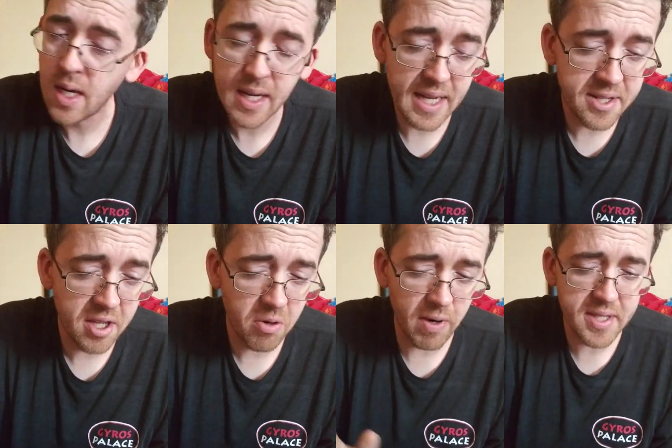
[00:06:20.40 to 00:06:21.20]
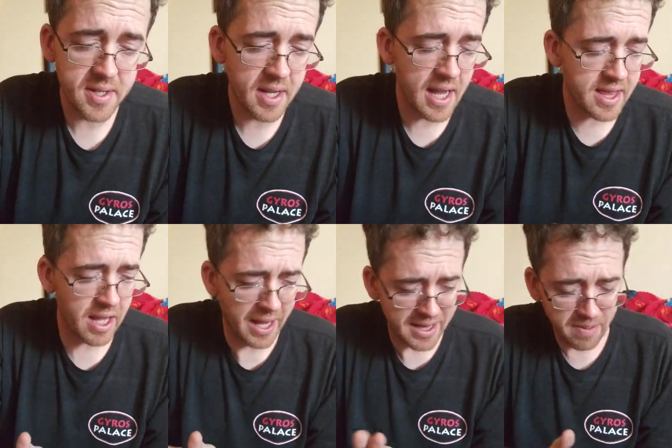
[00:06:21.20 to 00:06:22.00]
I get into the resin
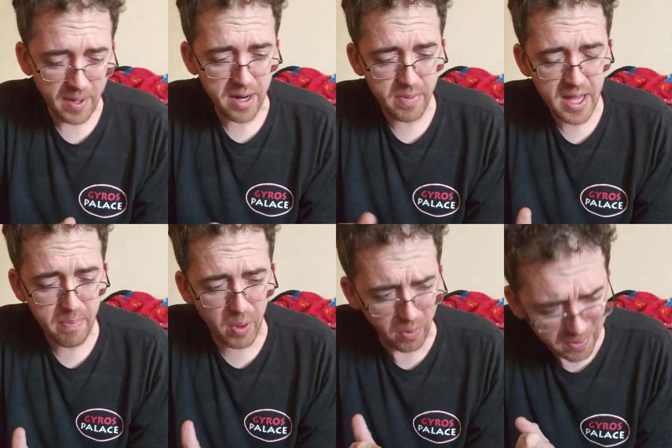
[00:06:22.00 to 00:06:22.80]
at the bottom of that bowl.